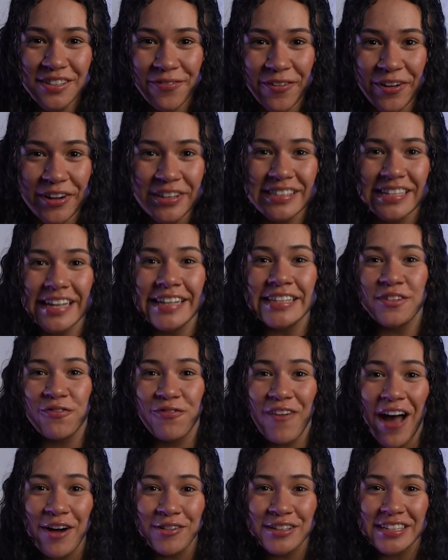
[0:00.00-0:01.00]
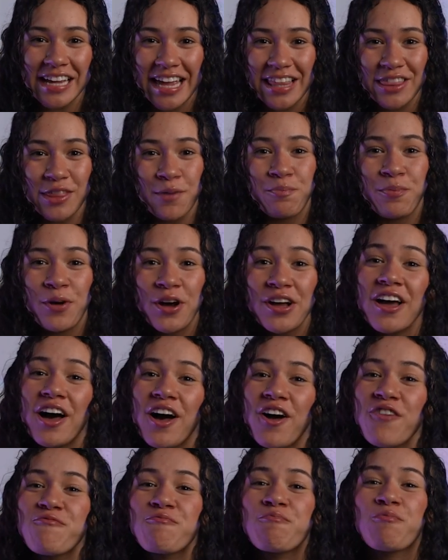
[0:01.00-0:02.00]
verse is found in the book
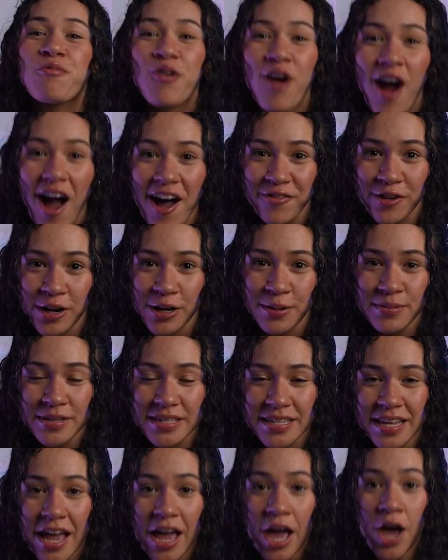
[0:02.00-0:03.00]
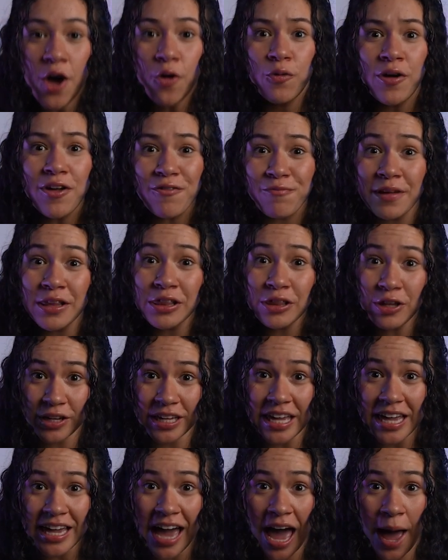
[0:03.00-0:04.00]
of Proverbs. We've been
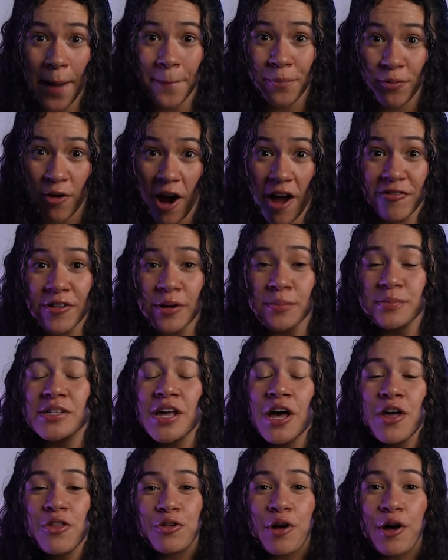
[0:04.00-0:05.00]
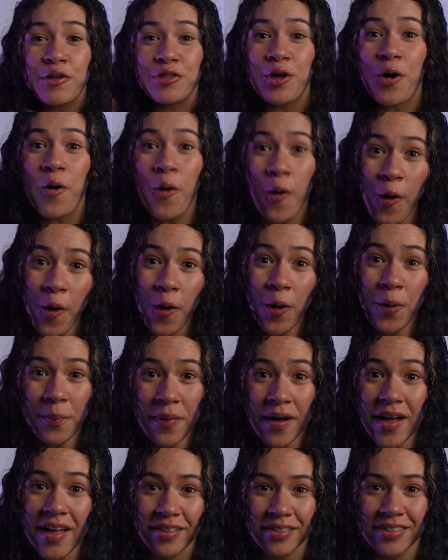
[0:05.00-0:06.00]
looking at Proverbs throughout the whole
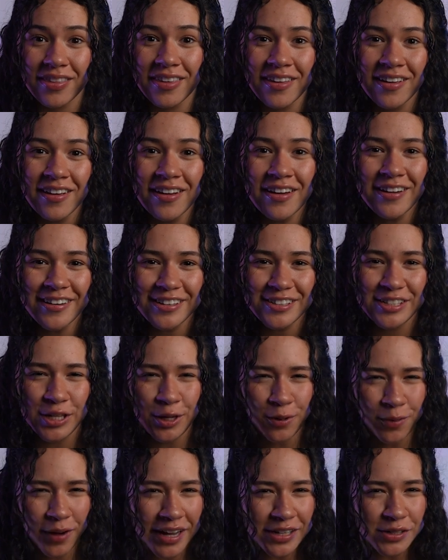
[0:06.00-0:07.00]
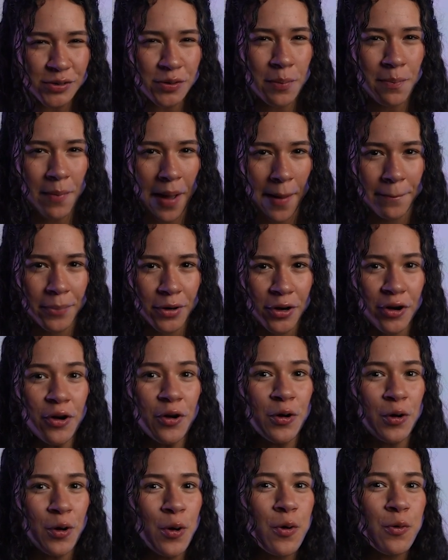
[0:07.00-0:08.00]
month. Do you guys remember
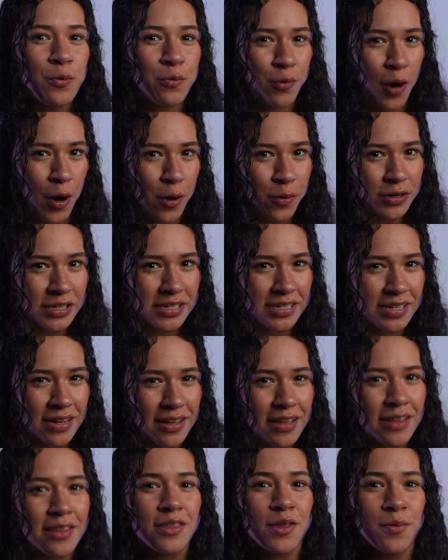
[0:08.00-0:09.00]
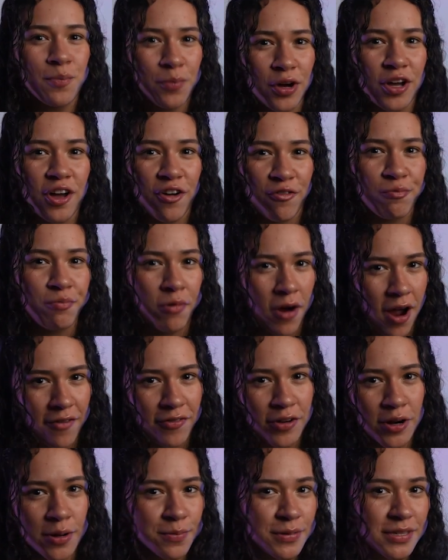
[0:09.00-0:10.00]
who wrote the book of
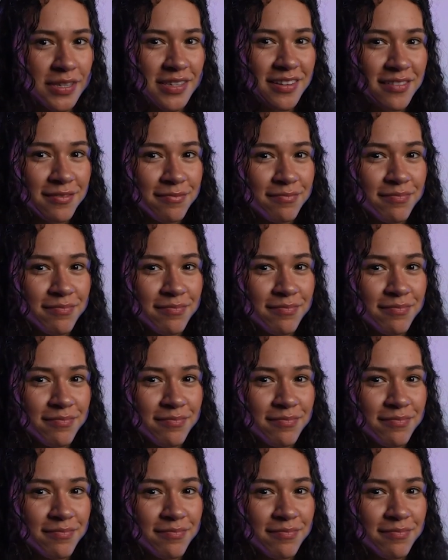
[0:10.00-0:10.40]
Proverbs?